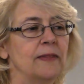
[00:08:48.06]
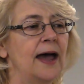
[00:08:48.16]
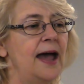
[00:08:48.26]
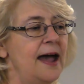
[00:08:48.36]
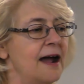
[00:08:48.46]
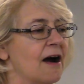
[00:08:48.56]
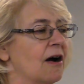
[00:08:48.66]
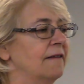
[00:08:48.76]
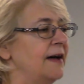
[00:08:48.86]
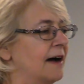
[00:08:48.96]
the hair
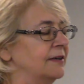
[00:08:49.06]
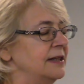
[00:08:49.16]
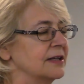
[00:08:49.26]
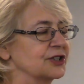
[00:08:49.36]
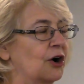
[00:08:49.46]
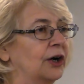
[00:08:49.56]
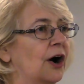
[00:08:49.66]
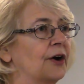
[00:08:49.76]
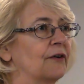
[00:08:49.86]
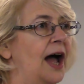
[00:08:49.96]
of everything that's going
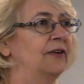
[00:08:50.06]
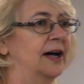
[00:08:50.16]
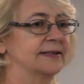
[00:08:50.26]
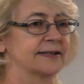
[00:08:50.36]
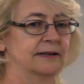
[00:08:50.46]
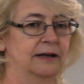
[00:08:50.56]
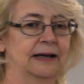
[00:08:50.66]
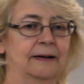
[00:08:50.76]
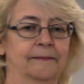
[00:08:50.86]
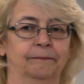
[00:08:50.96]
on around us,
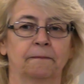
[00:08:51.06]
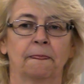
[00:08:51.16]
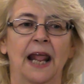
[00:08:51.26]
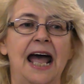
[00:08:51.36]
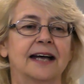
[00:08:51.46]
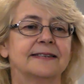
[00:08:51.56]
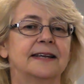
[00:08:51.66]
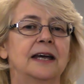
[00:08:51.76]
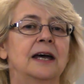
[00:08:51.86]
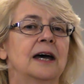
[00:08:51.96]
as
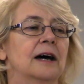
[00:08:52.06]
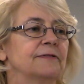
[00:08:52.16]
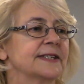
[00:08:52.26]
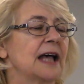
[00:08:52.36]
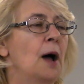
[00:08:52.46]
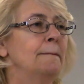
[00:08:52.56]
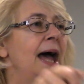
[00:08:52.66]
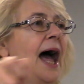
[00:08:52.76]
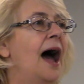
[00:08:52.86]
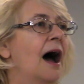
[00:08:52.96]
if
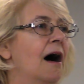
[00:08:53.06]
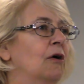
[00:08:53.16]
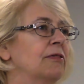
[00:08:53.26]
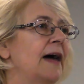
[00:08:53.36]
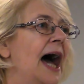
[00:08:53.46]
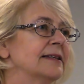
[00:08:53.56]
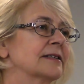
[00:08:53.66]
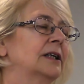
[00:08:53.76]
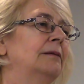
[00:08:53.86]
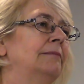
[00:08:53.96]
somehow that's
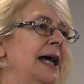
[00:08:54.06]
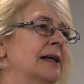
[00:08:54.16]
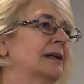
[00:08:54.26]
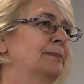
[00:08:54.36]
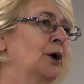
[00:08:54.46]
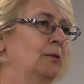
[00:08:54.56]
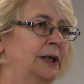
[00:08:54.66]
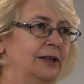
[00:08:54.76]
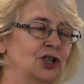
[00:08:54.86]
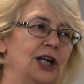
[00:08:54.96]
going to make the
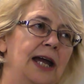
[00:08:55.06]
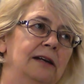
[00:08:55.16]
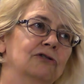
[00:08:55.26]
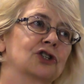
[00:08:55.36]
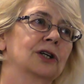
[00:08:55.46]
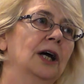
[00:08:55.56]
permanent change.